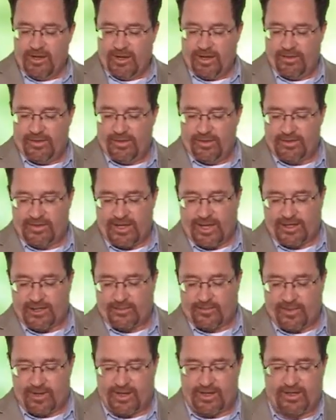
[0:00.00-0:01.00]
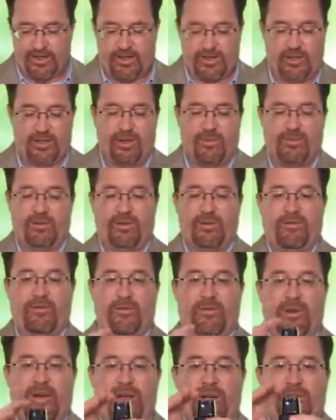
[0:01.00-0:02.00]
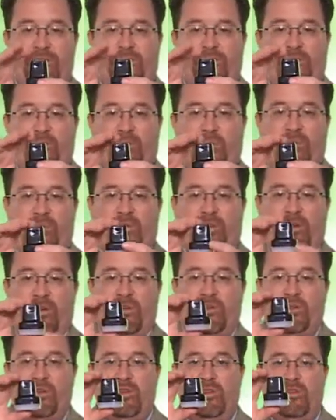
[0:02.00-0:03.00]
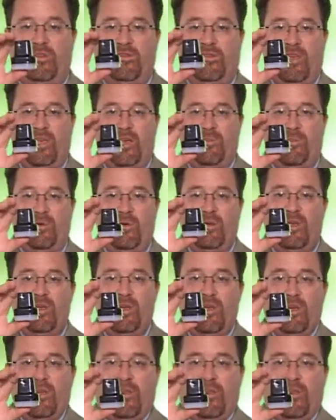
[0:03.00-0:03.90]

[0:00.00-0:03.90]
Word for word: And this next product comes in a variety of forms. I'm going to show you the stamper.